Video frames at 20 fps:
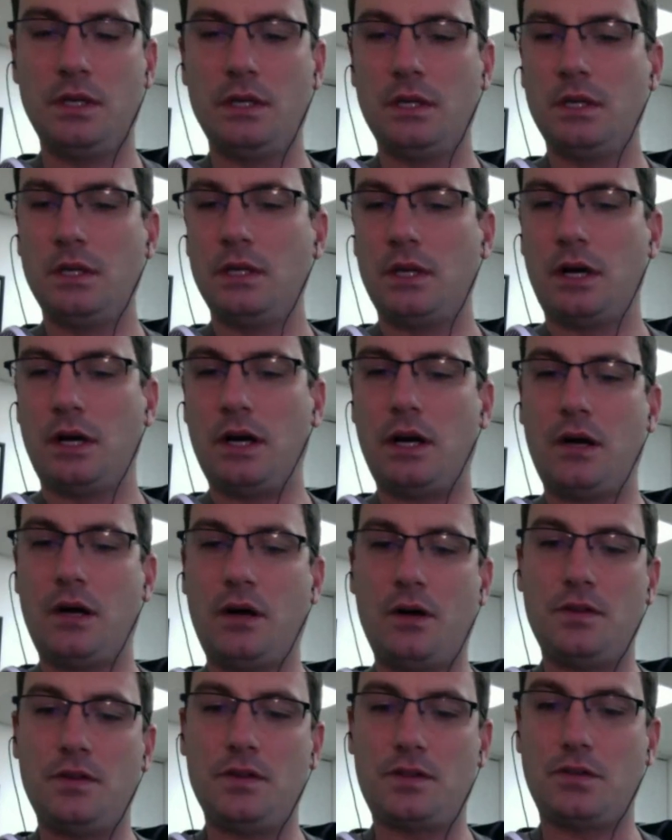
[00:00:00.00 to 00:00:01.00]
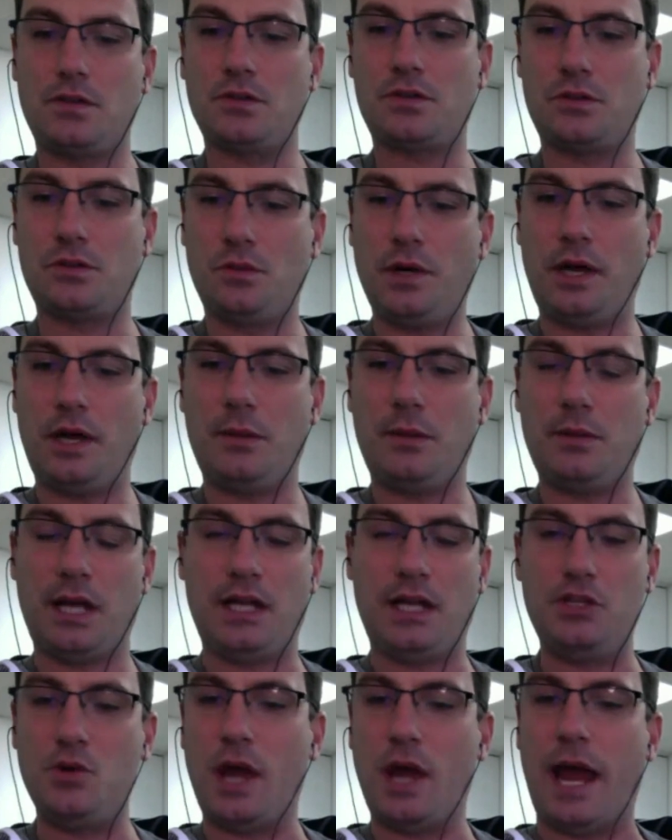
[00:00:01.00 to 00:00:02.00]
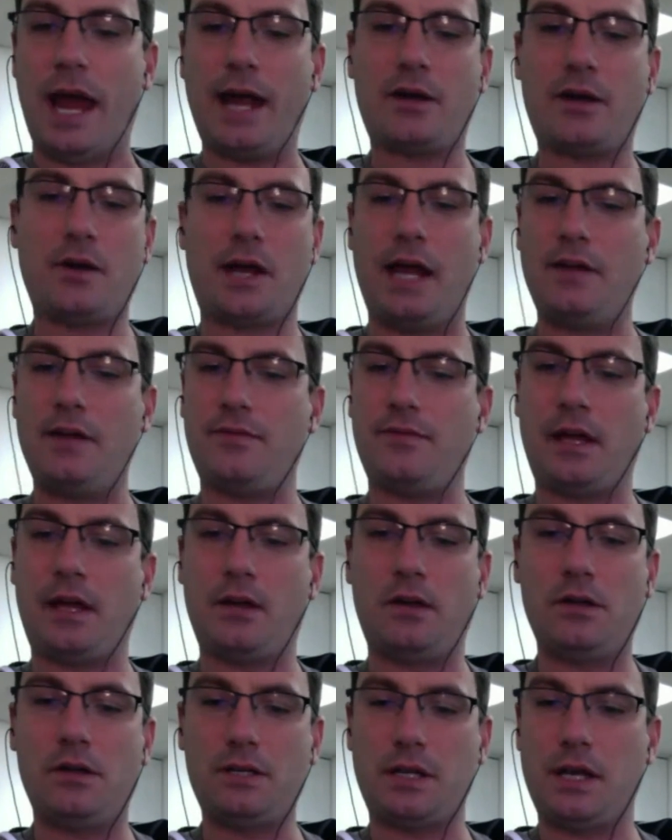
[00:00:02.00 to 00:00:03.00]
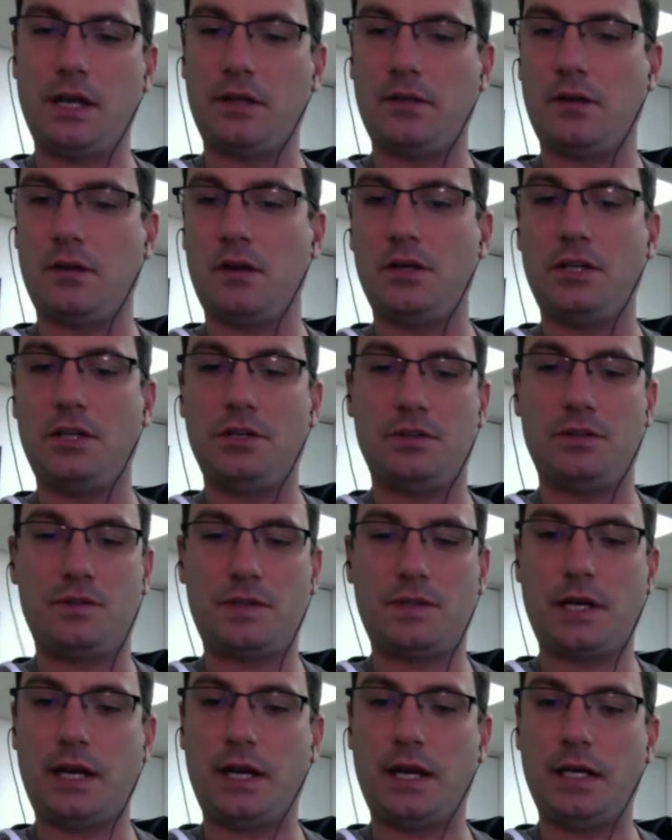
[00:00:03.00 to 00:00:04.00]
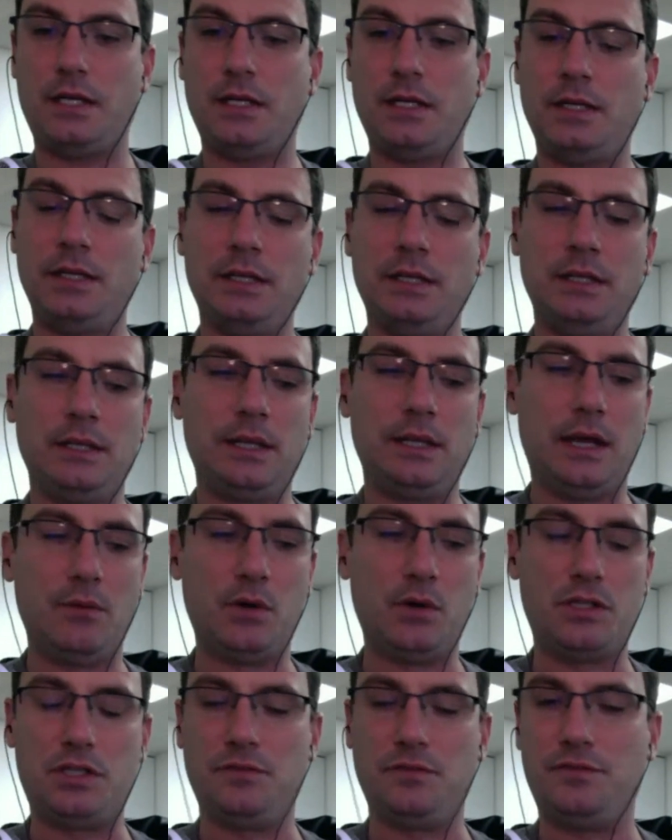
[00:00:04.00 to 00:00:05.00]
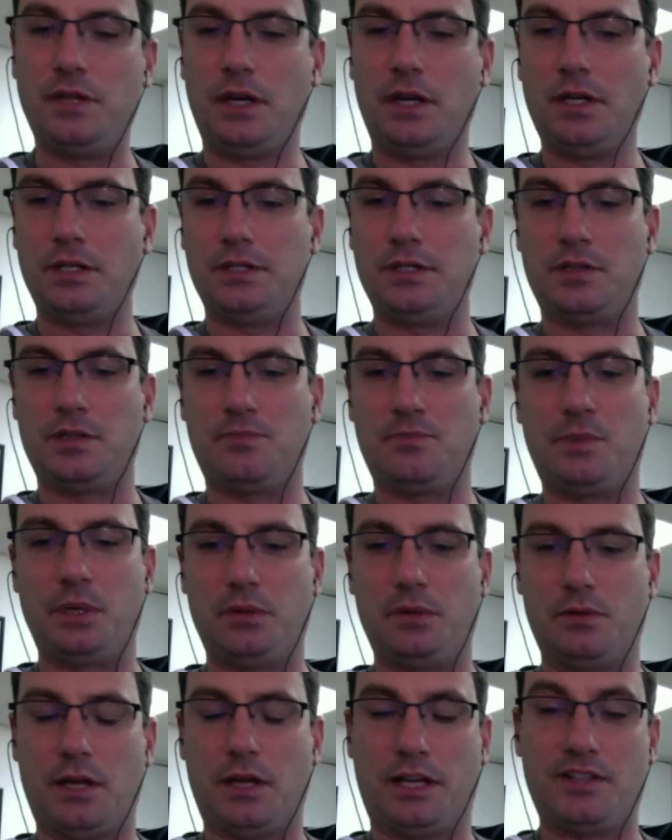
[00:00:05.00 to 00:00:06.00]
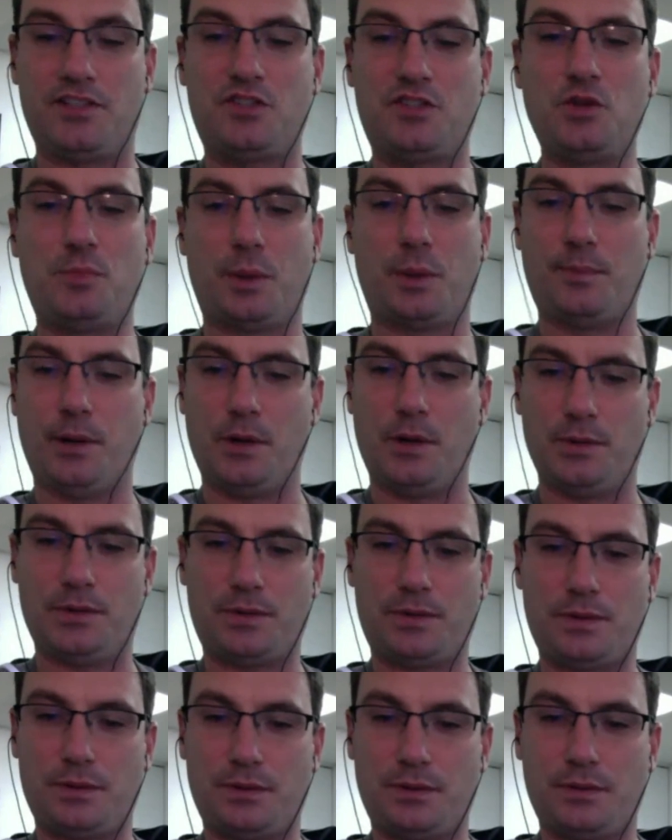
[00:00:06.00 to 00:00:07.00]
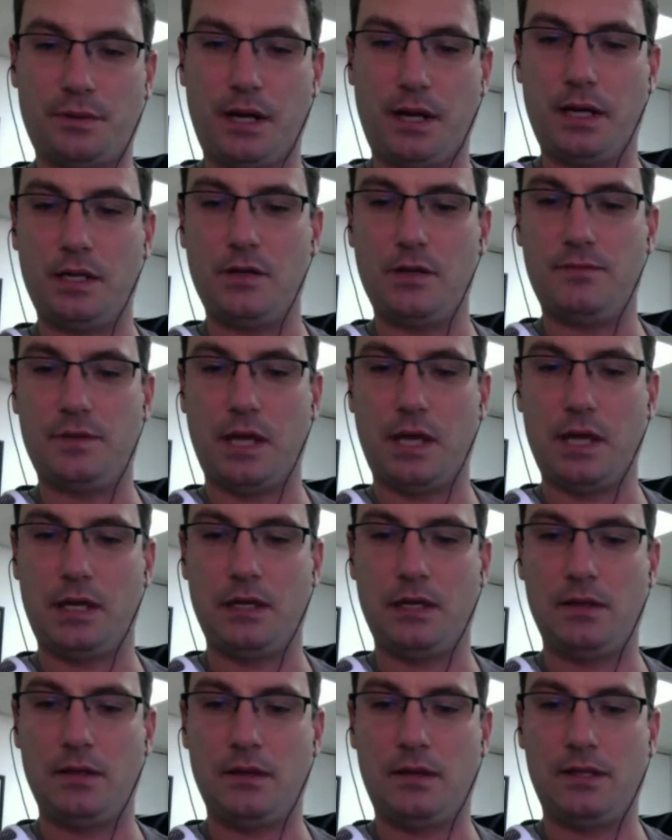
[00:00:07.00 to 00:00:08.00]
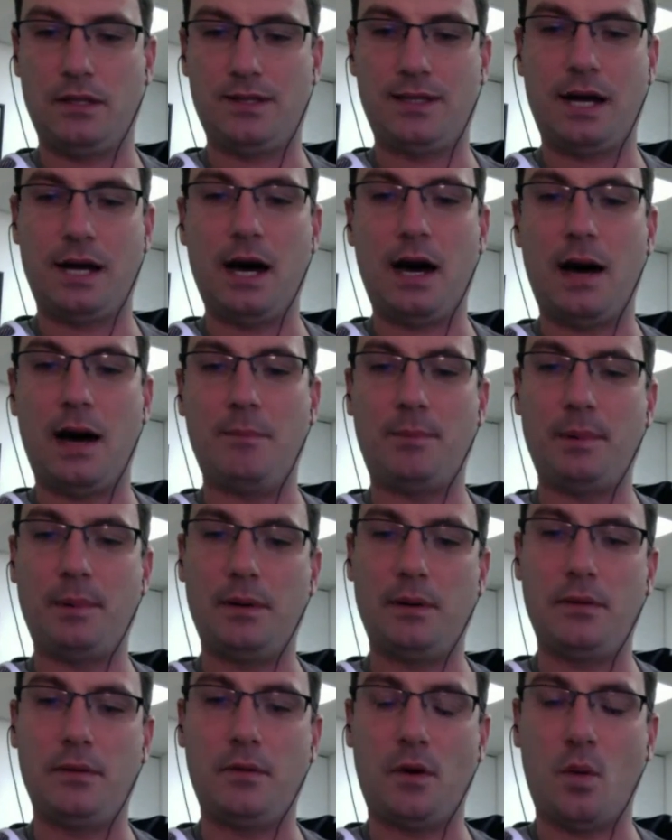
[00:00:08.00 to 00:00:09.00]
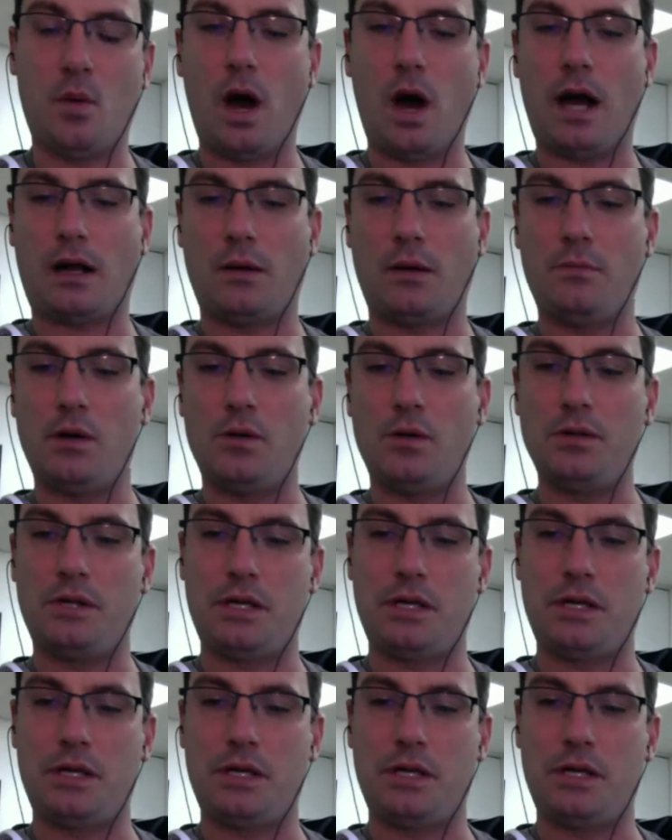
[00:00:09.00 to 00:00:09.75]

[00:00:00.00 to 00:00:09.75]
on the social web, and you aggregate that all together onto your site. And what you've done is just built like a super post, right? You've taken the top guacamole